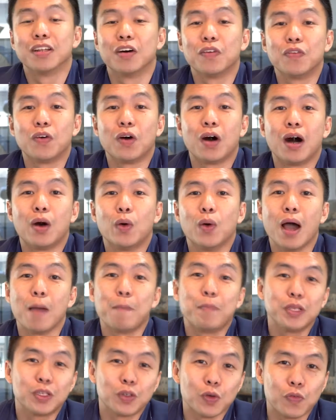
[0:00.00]
Now for our
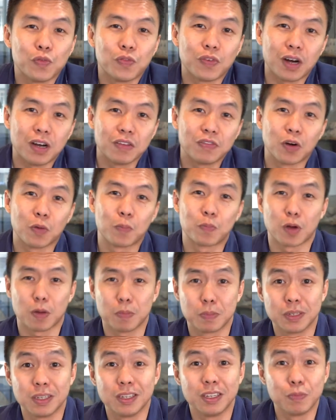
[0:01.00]
episode 5 of
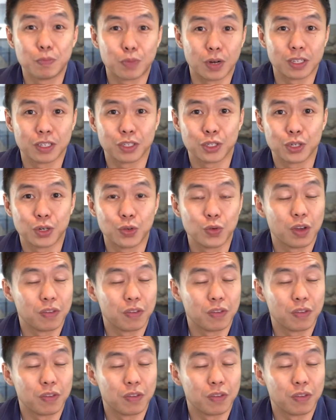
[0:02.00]
PropertyLimBrothers show,